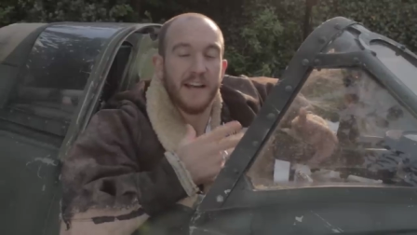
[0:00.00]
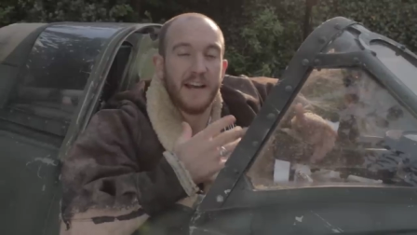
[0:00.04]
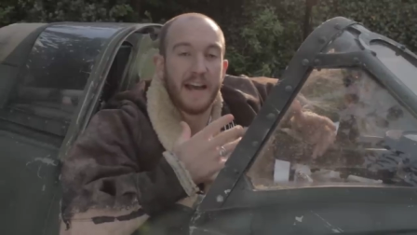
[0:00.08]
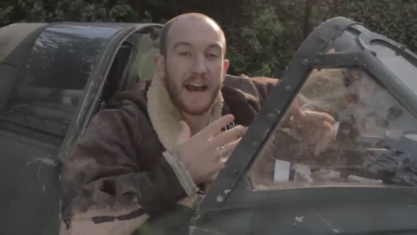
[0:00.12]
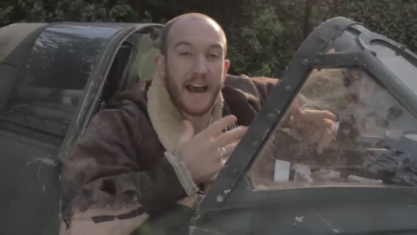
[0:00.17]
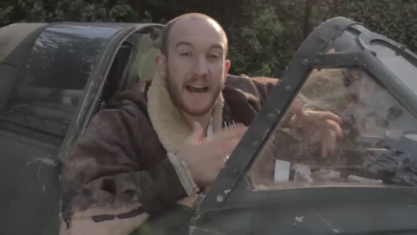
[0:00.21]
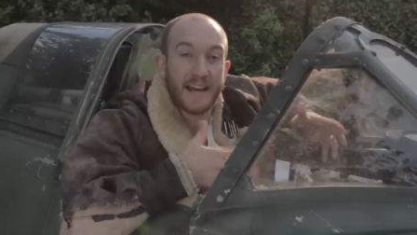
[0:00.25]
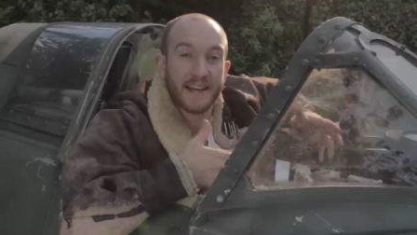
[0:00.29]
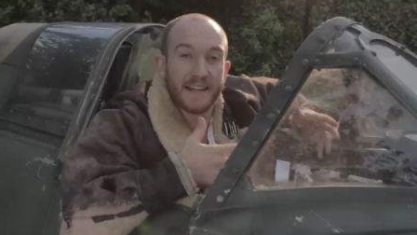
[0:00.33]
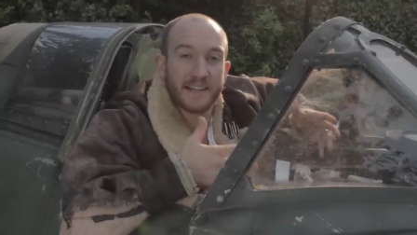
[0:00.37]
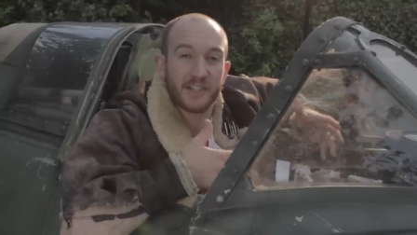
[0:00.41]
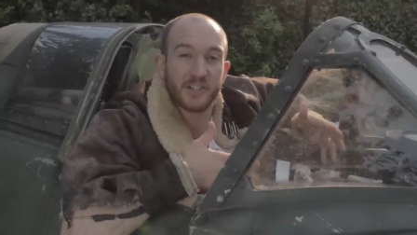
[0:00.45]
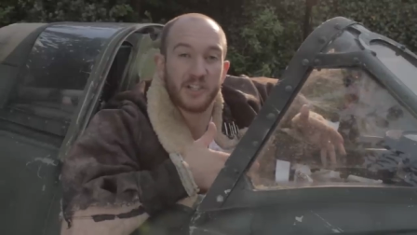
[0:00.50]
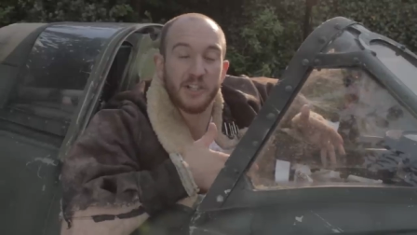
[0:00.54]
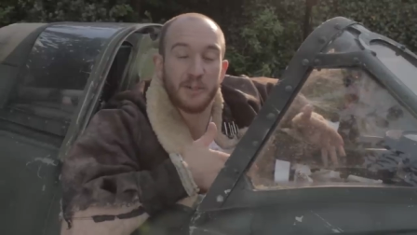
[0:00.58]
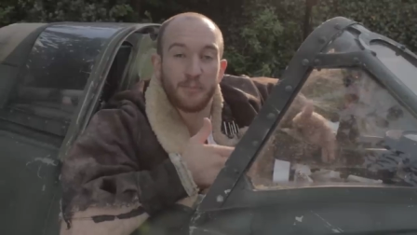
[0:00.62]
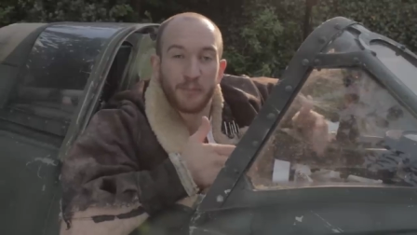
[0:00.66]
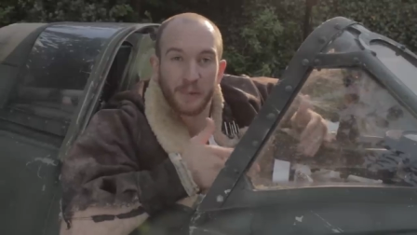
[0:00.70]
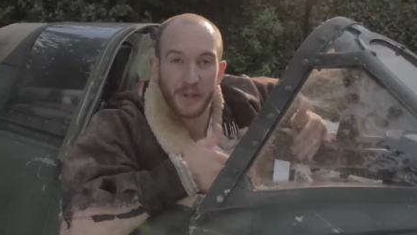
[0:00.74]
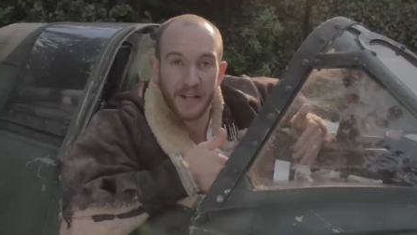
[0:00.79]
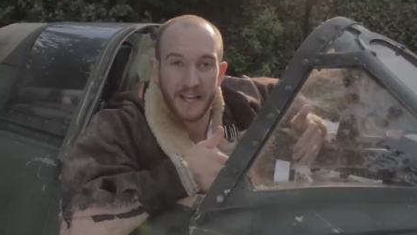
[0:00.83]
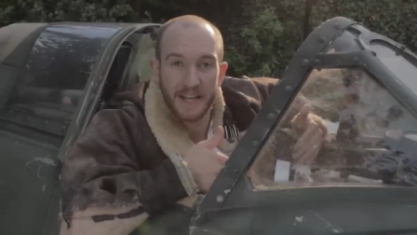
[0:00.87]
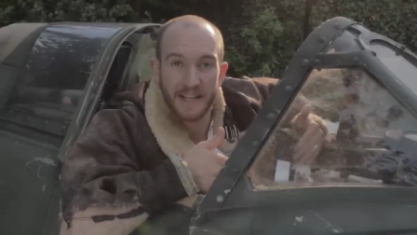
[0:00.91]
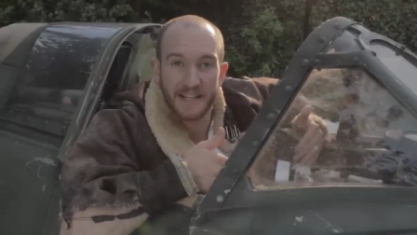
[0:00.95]
had actually
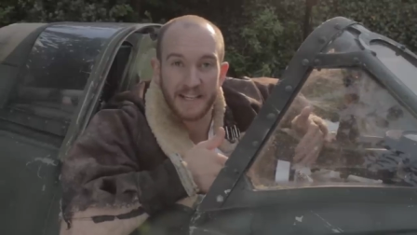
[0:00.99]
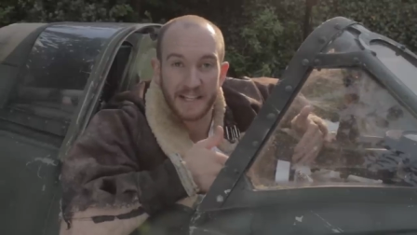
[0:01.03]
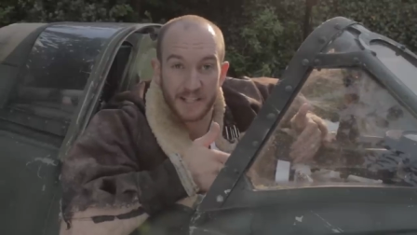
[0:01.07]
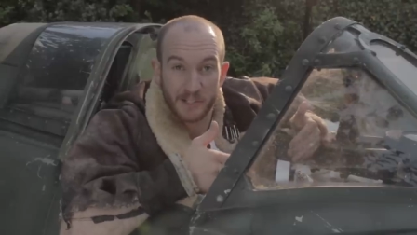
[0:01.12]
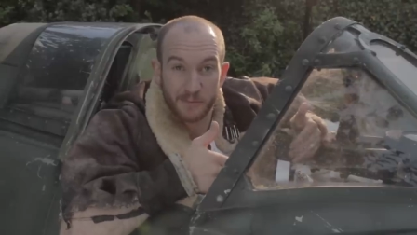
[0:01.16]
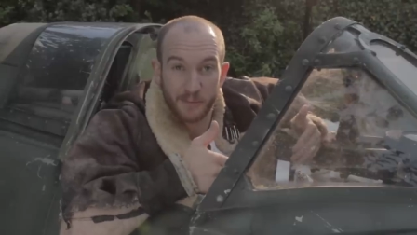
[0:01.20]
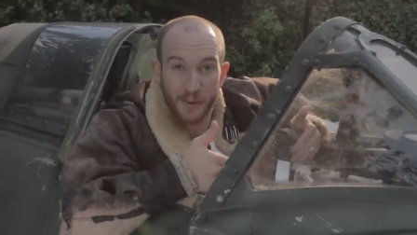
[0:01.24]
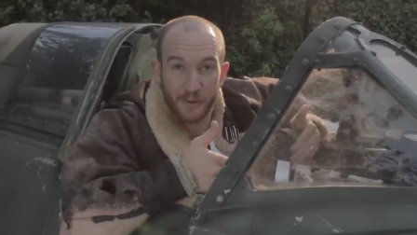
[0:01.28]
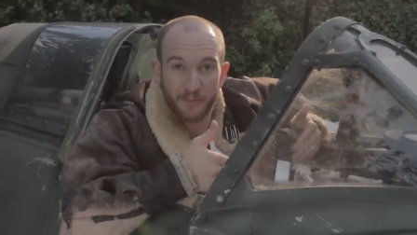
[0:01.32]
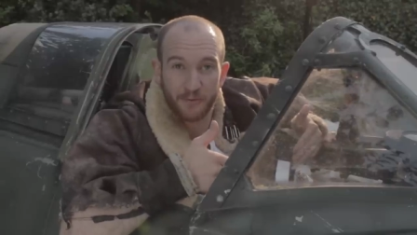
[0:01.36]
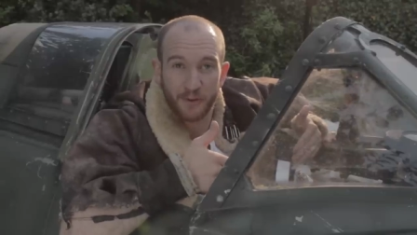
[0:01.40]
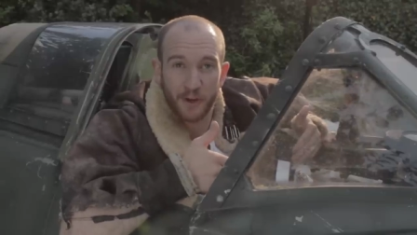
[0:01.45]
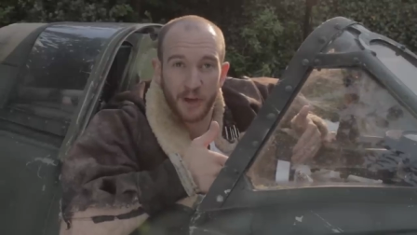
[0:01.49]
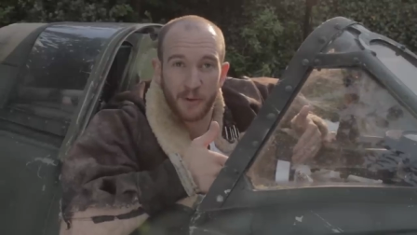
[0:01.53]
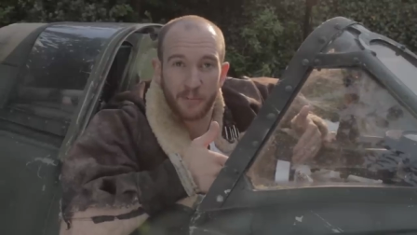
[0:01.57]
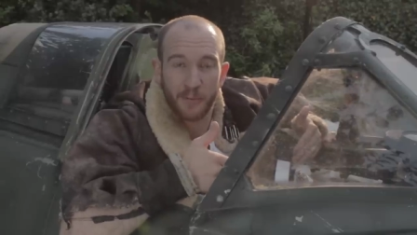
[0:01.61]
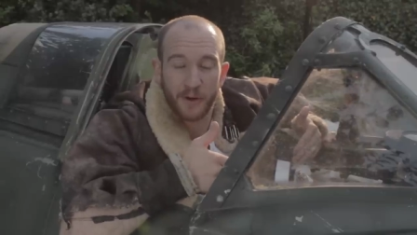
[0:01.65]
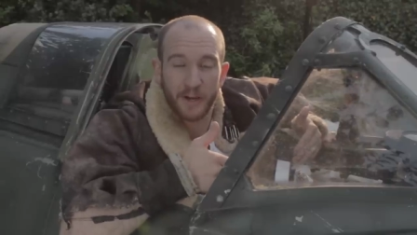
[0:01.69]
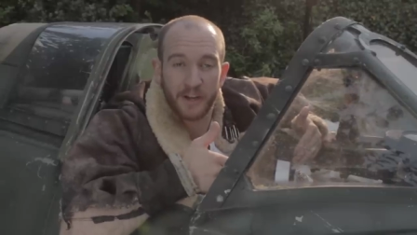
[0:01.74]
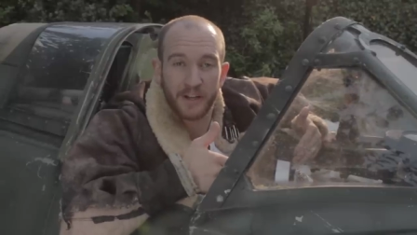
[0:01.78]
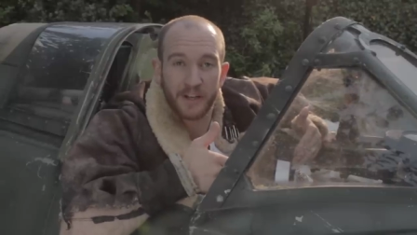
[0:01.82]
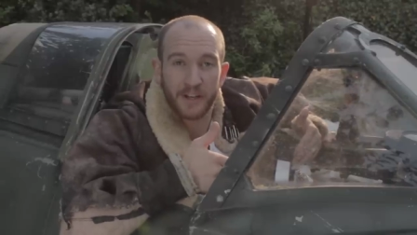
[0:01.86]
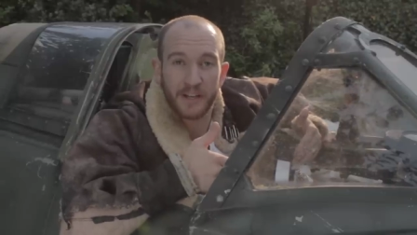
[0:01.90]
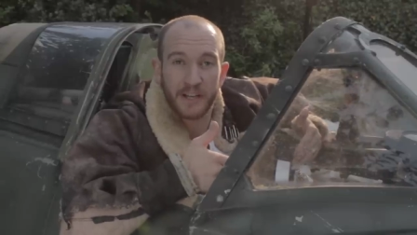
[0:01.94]
played a Spitfire
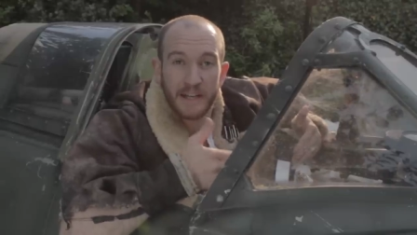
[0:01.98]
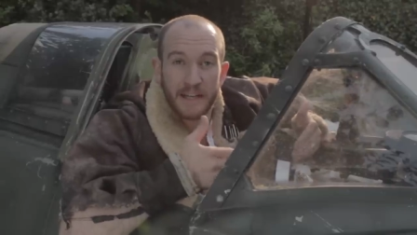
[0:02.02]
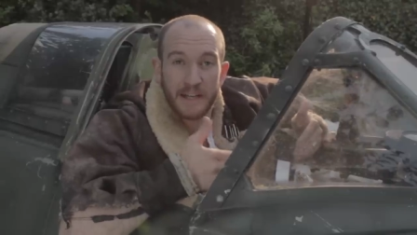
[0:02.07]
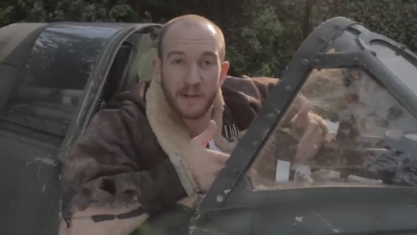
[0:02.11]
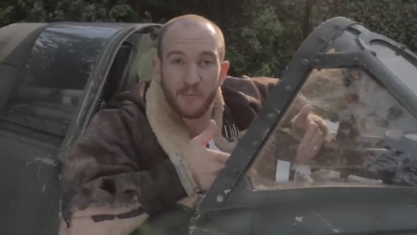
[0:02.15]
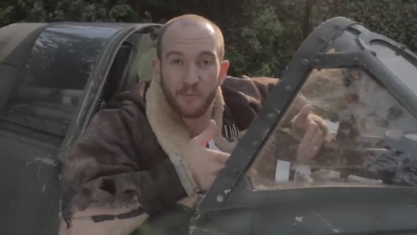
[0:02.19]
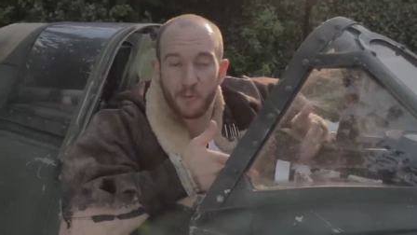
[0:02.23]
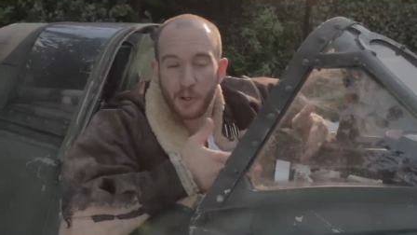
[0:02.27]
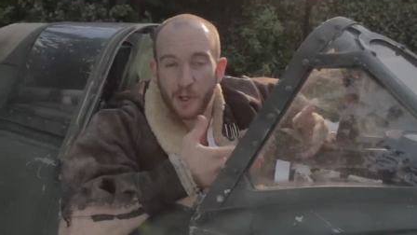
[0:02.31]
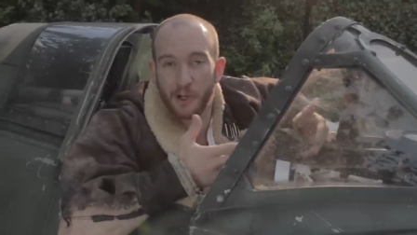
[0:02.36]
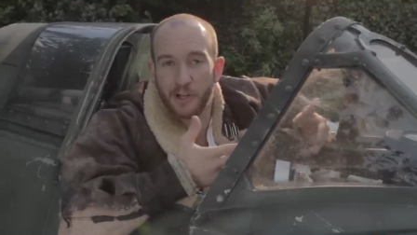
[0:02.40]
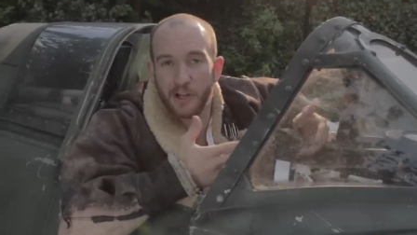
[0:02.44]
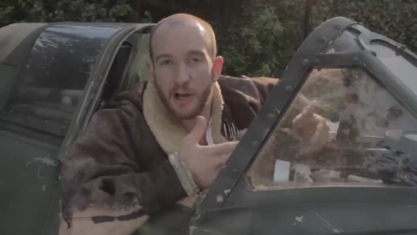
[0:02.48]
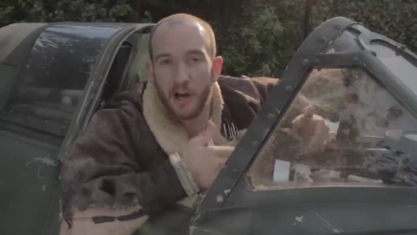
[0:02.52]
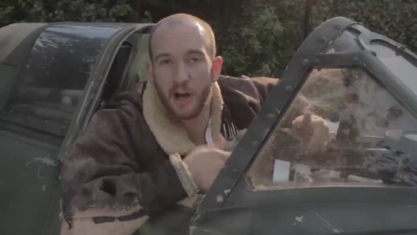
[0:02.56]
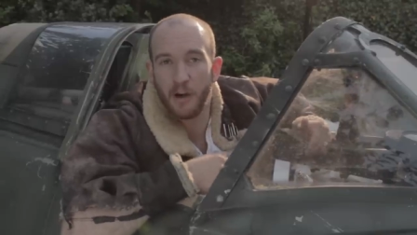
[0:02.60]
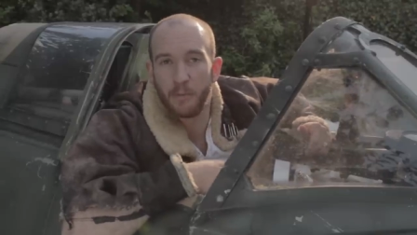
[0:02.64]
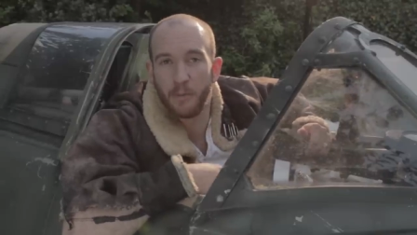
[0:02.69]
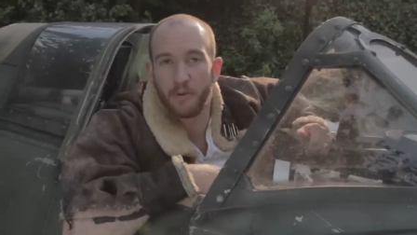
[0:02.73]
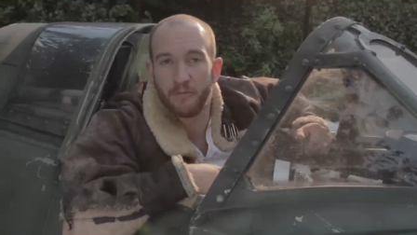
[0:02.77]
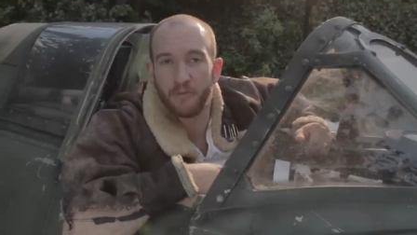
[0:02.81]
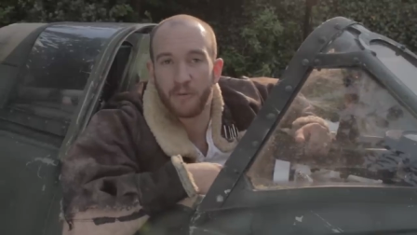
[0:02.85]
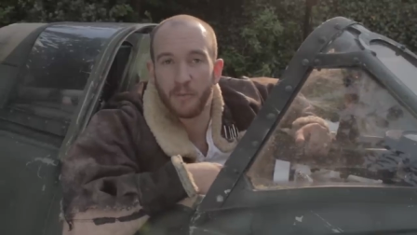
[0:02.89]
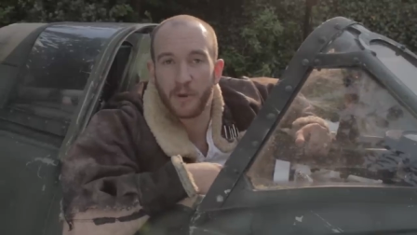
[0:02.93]
pilot in Pearl
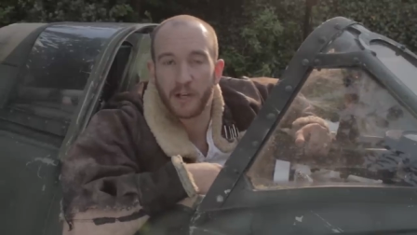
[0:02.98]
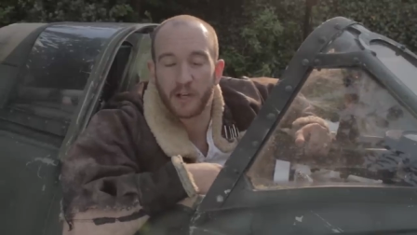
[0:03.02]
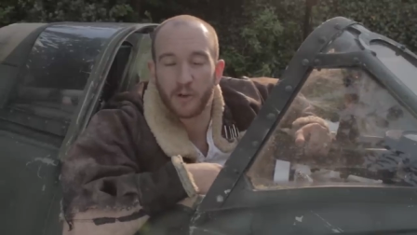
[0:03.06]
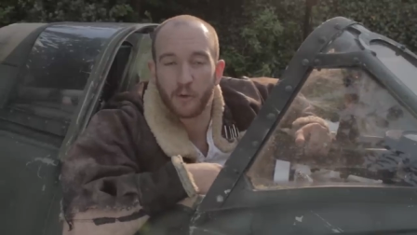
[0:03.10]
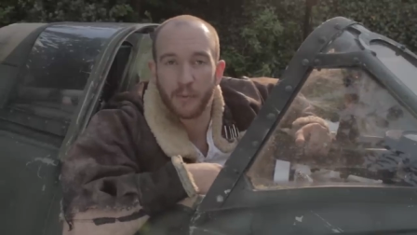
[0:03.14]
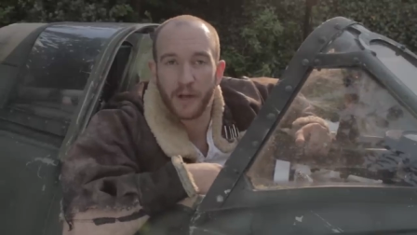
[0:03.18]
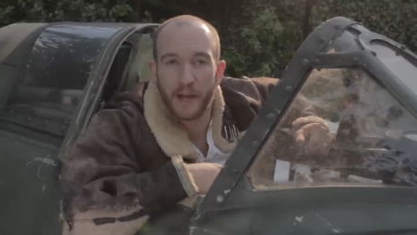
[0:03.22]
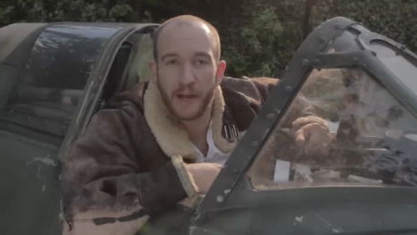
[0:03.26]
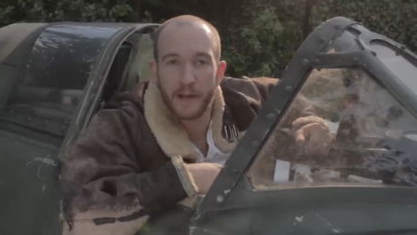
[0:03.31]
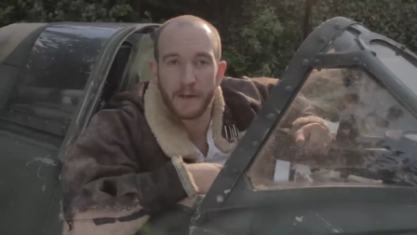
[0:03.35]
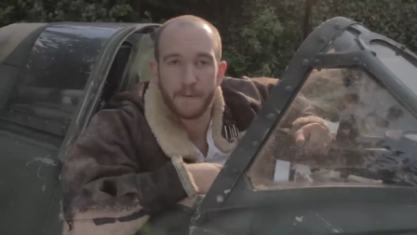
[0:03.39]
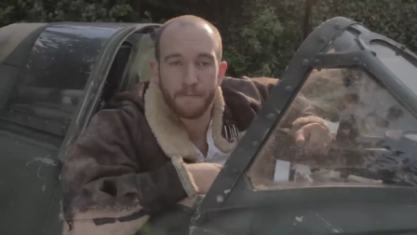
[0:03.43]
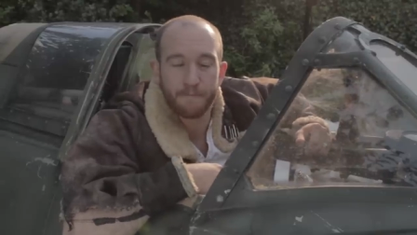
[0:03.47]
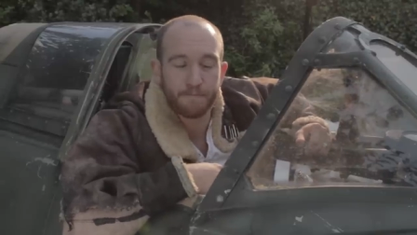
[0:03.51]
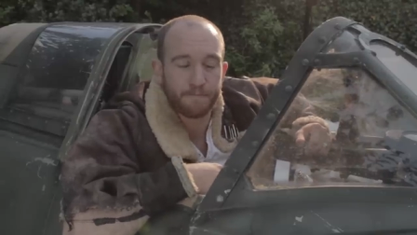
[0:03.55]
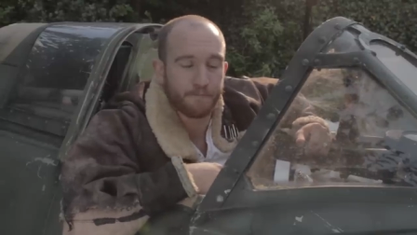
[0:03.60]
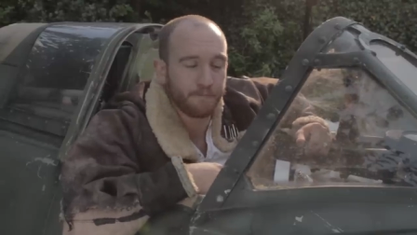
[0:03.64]
Harbor for Michael Bay.